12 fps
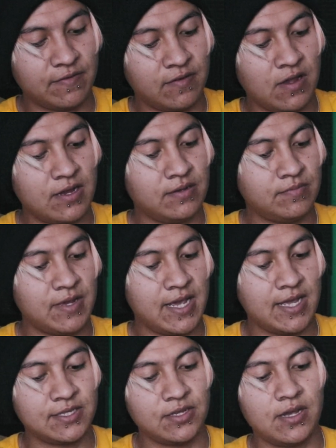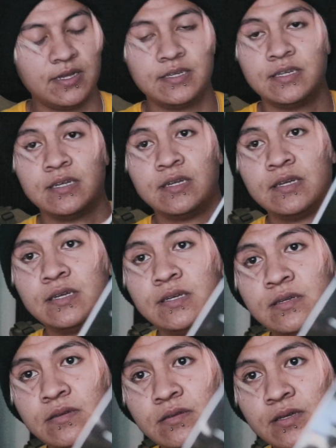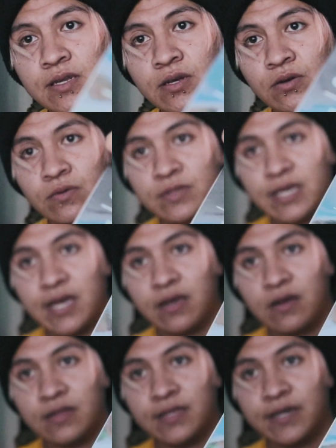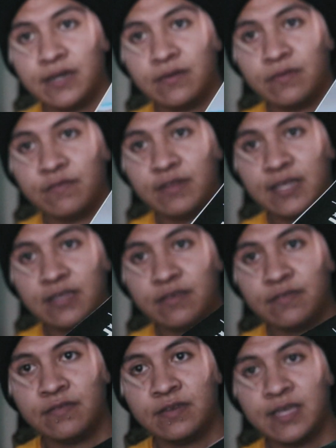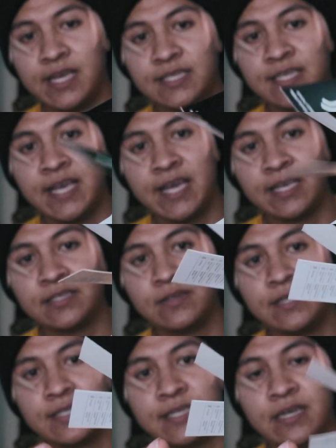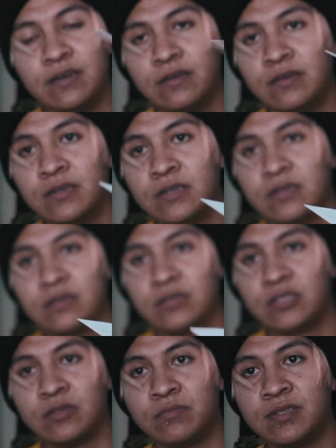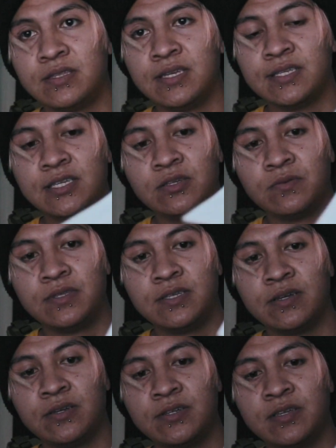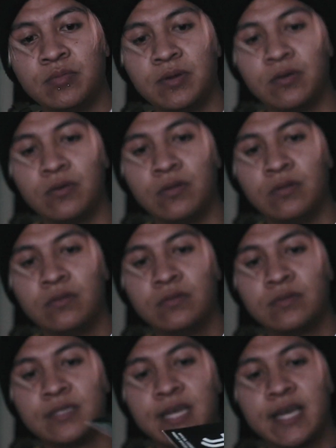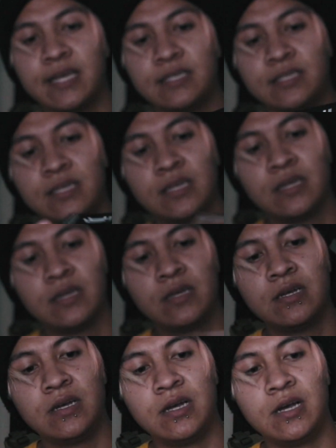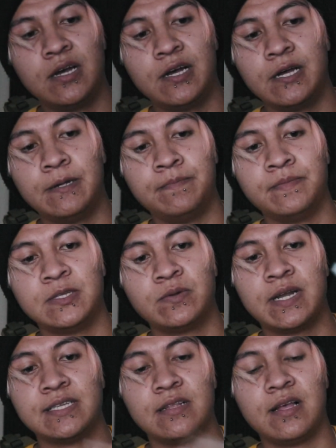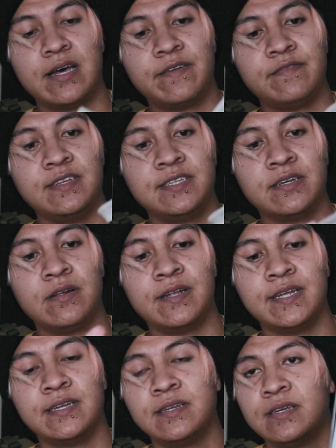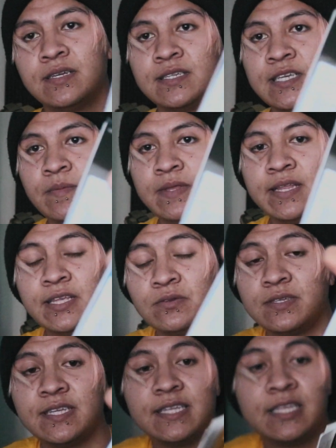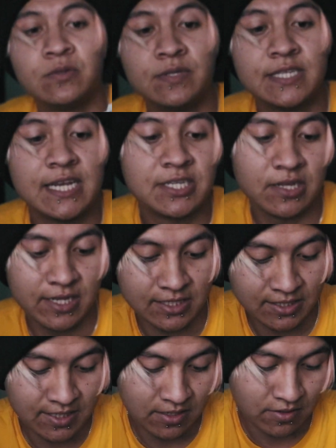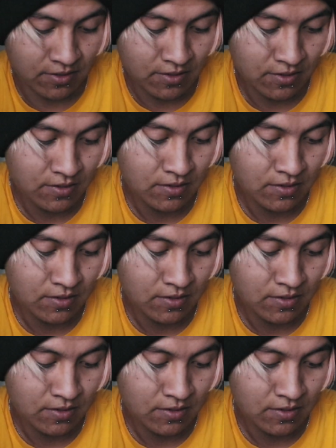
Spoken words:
I've gotten my hands on. You know, tag on there, reflective as heck, as you can tell. Just some things that you would see on your typical tags. This one has a lot of detail on it. Same thing. This one's actually a sticker.